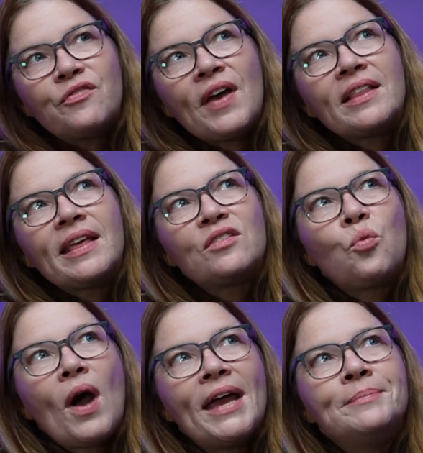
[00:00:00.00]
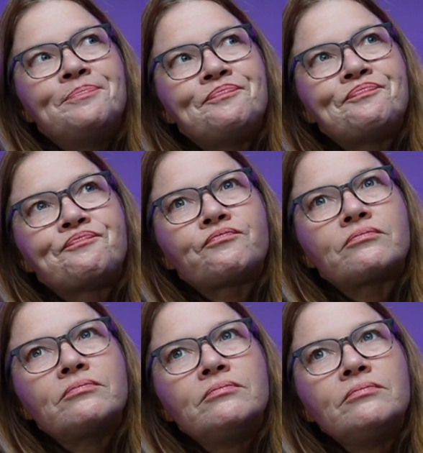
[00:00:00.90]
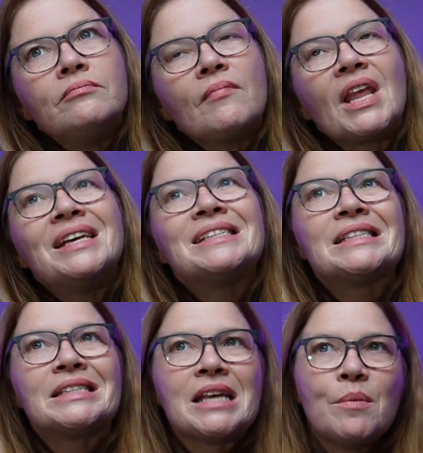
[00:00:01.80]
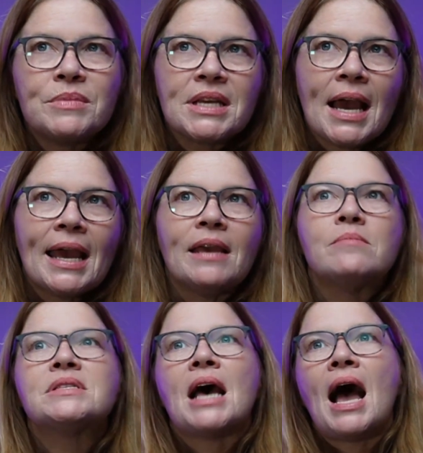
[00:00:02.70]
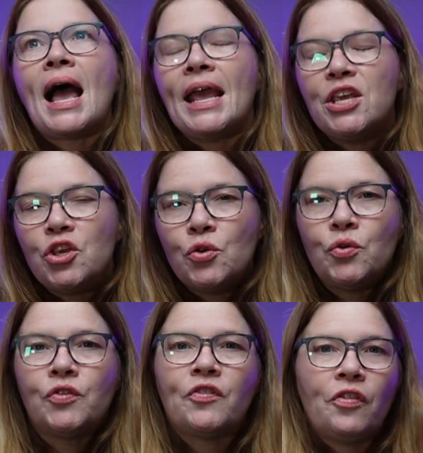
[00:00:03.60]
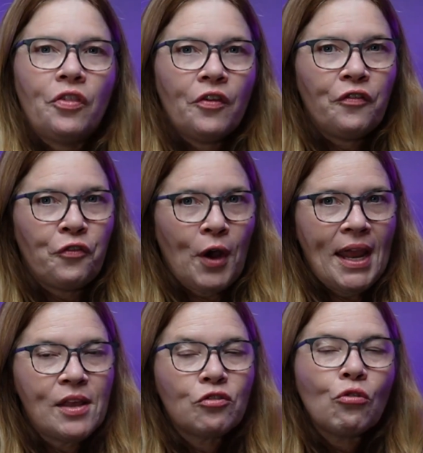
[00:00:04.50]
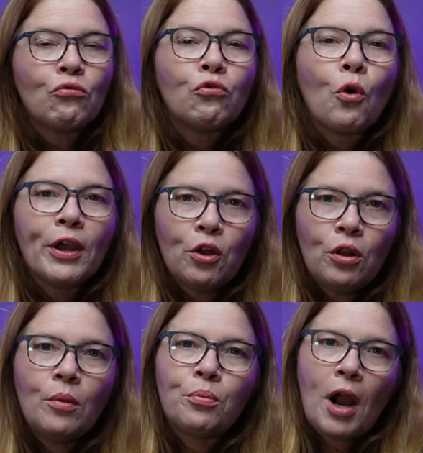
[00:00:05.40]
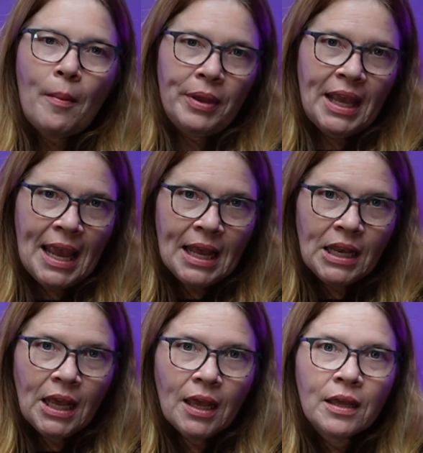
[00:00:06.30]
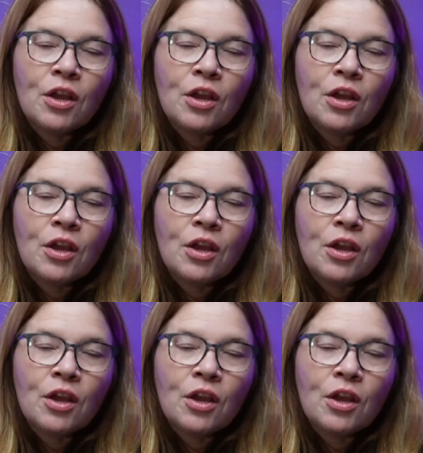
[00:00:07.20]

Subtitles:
fact, that's why sometimes I use the phrase royal propaganda.